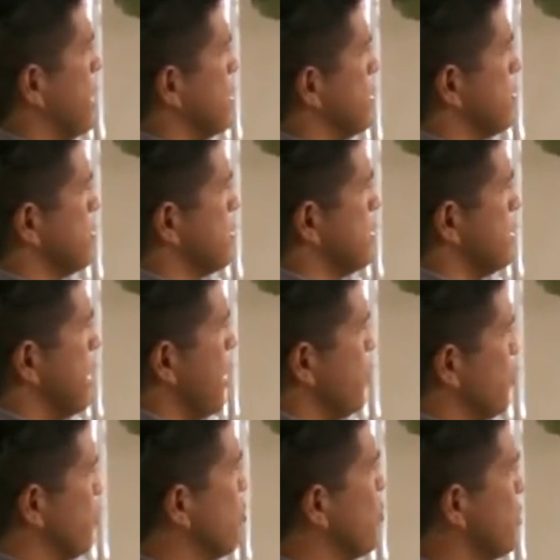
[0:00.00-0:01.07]
and now
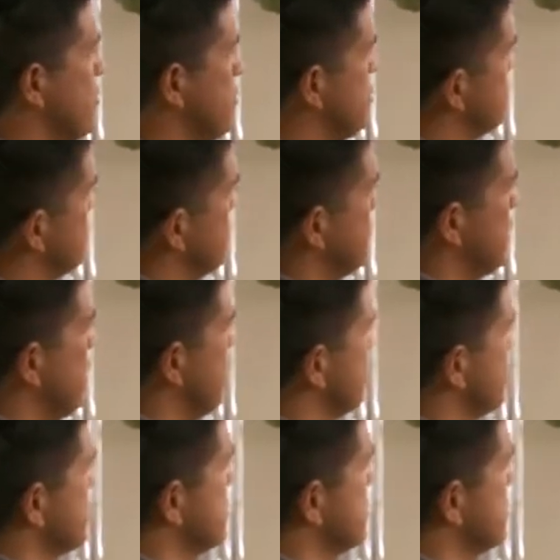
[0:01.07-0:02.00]
you're pulling him to do something else.